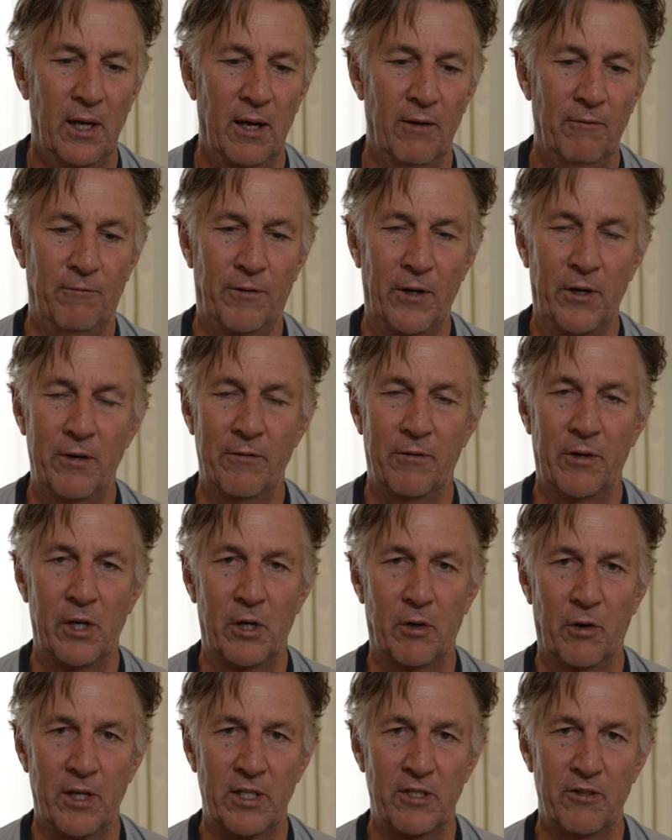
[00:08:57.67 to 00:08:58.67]
a very, very
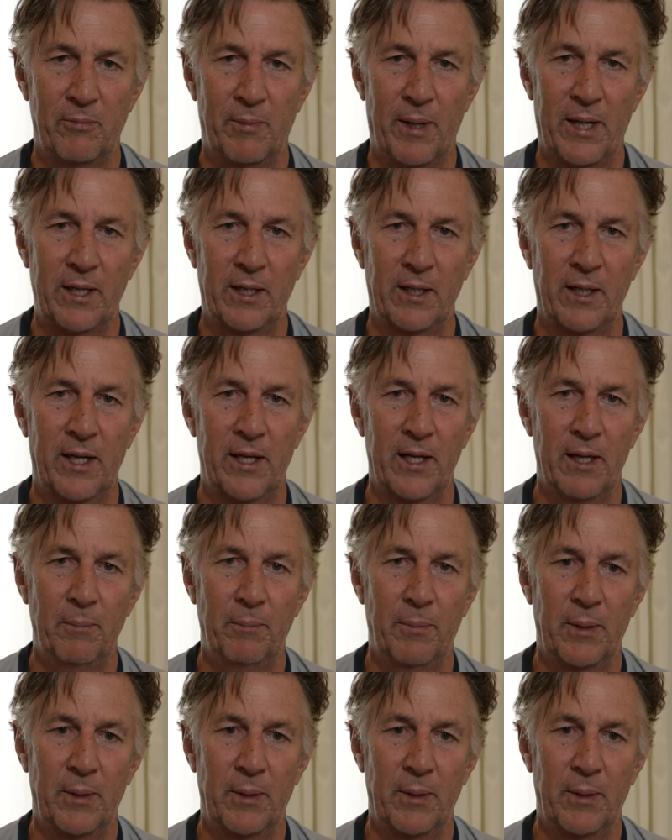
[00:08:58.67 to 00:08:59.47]
aggressive batting lineup.